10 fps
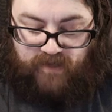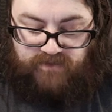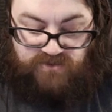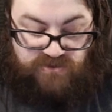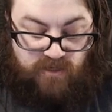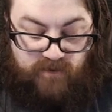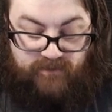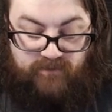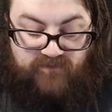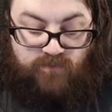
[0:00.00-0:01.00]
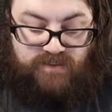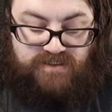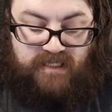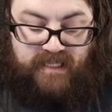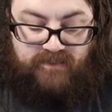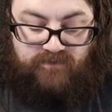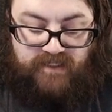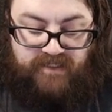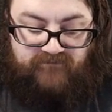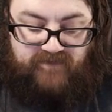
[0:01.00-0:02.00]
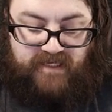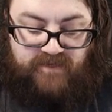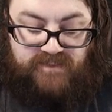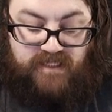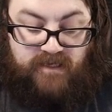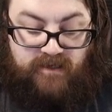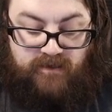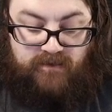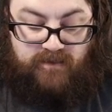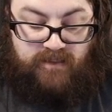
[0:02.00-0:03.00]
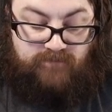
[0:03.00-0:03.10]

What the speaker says: drawing. If you watch the lino cutting videos on